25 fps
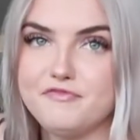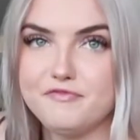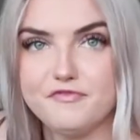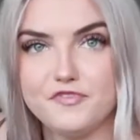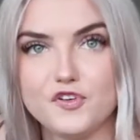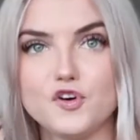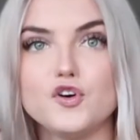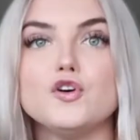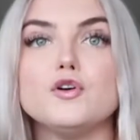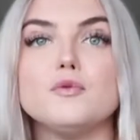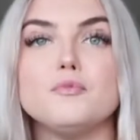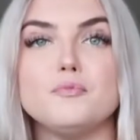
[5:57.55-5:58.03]

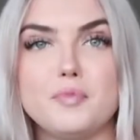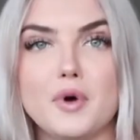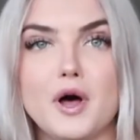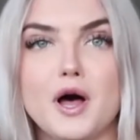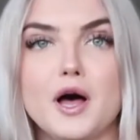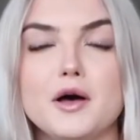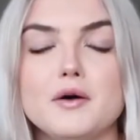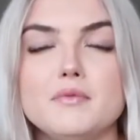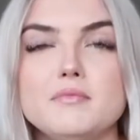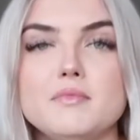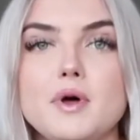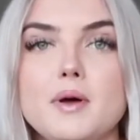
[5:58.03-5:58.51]
full
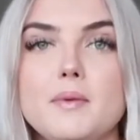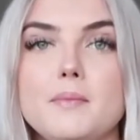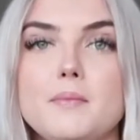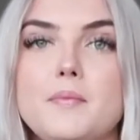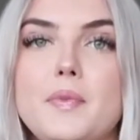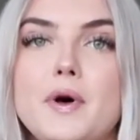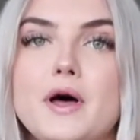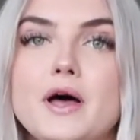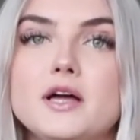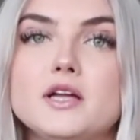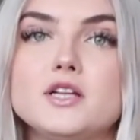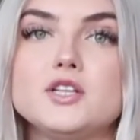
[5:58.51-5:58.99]
bum,
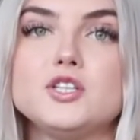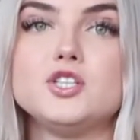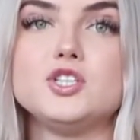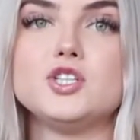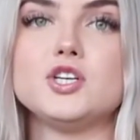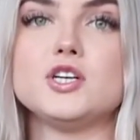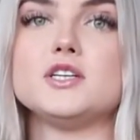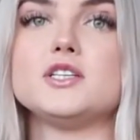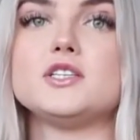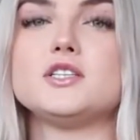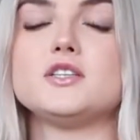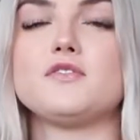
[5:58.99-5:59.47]
but
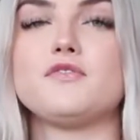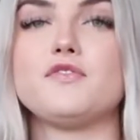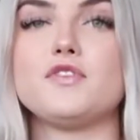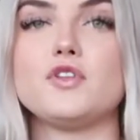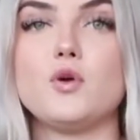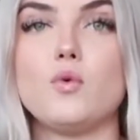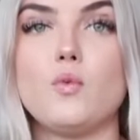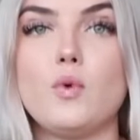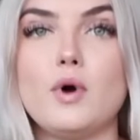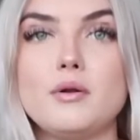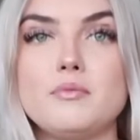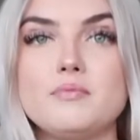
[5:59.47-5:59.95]
just for
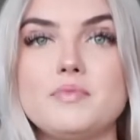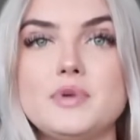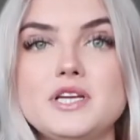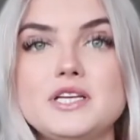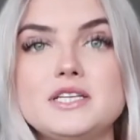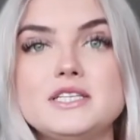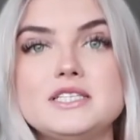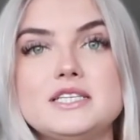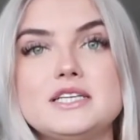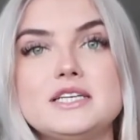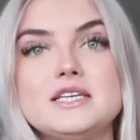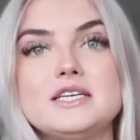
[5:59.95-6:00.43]
the one
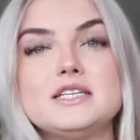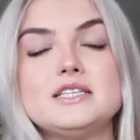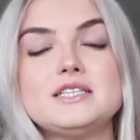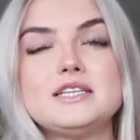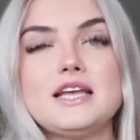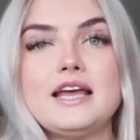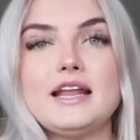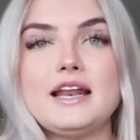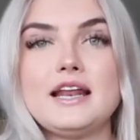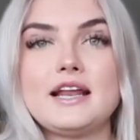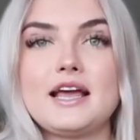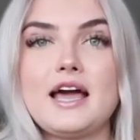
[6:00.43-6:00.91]
pieces
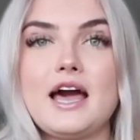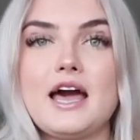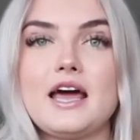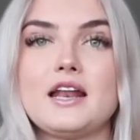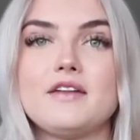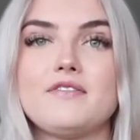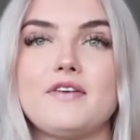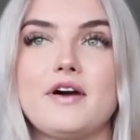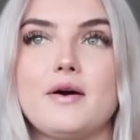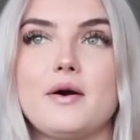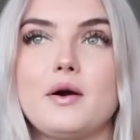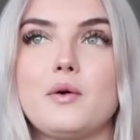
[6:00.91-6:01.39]
and kind
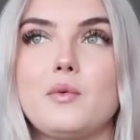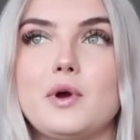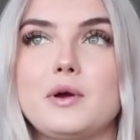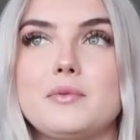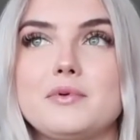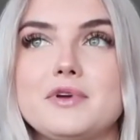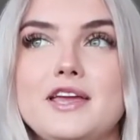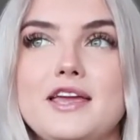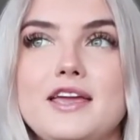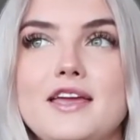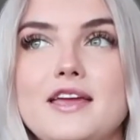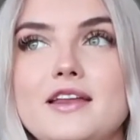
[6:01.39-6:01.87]
of how I wear
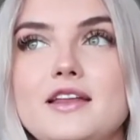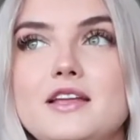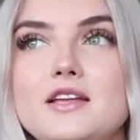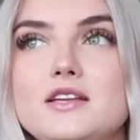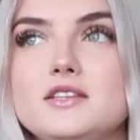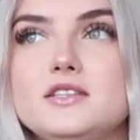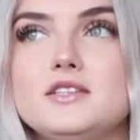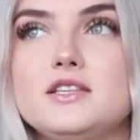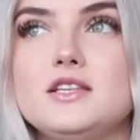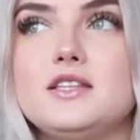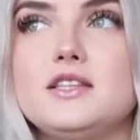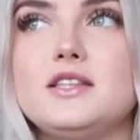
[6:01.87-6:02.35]

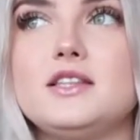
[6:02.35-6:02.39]
bikinis,